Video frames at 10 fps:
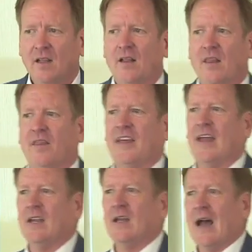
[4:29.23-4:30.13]

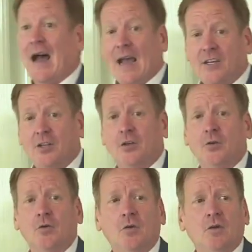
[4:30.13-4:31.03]
than I
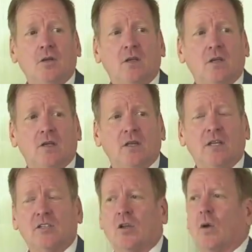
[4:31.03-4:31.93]
do,
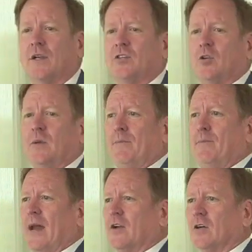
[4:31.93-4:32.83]
is going to be
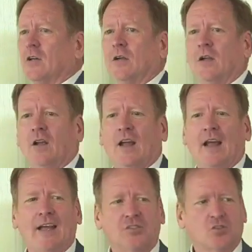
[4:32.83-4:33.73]
better
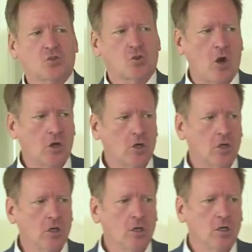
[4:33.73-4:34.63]
and
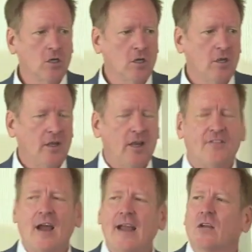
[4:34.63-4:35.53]
stronger.
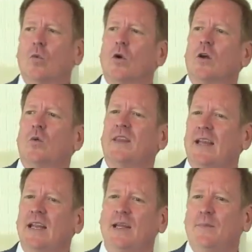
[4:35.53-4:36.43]
If I can work with
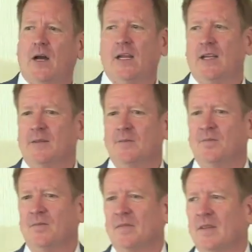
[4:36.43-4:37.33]
anybody,
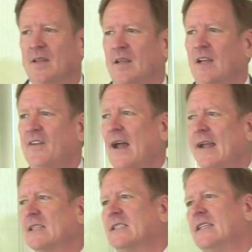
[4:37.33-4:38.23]
if I
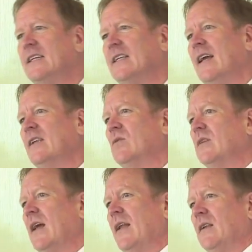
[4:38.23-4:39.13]
can sit
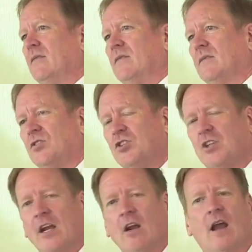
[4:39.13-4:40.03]
and
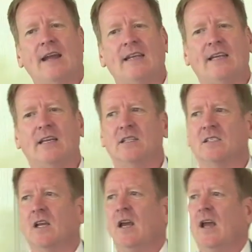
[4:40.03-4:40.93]
share
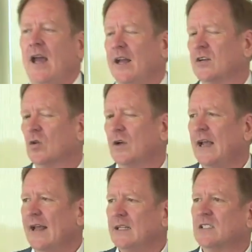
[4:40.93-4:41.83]
ideas and
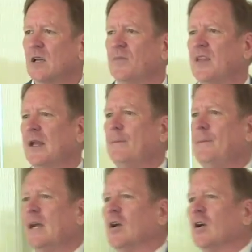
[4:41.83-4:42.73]
create something
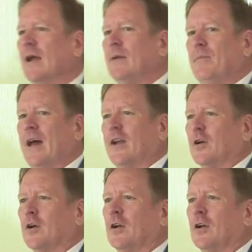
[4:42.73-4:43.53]
bigger and better